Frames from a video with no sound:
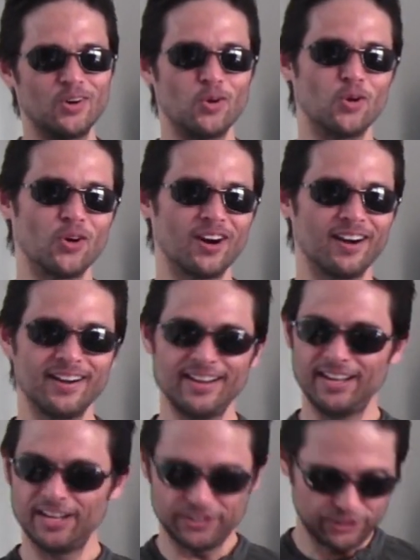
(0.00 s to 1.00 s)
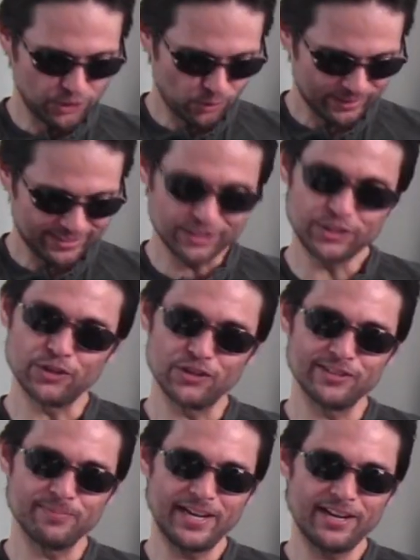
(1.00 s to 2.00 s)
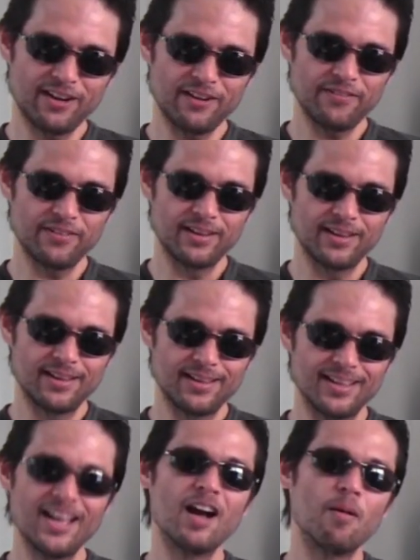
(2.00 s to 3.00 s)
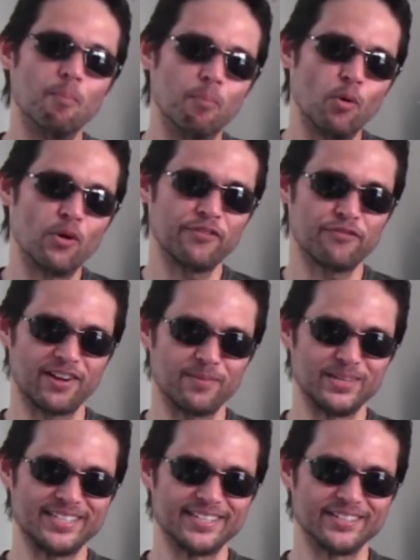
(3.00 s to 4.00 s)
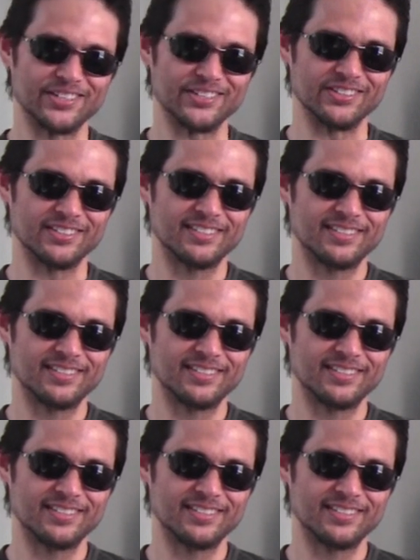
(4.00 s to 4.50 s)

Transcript: Or, do you know what this shirt is made of? Boyfriend material.